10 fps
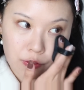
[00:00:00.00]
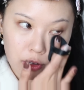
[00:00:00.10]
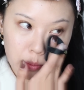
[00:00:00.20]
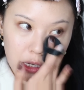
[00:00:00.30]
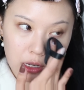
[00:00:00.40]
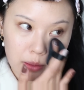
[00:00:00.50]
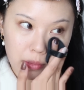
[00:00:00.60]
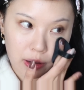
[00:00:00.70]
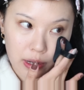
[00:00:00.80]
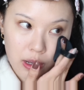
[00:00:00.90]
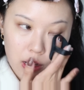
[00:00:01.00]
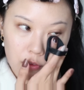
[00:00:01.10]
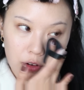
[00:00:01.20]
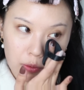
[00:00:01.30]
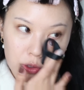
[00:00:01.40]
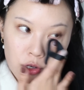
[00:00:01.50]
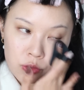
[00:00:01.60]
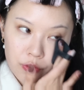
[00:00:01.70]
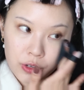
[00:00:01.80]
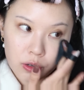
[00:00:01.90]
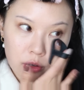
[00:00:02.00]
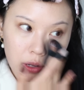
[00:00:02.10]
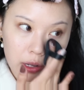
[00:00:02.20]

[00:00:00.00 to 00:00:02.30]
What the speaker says: filming my flower nose review,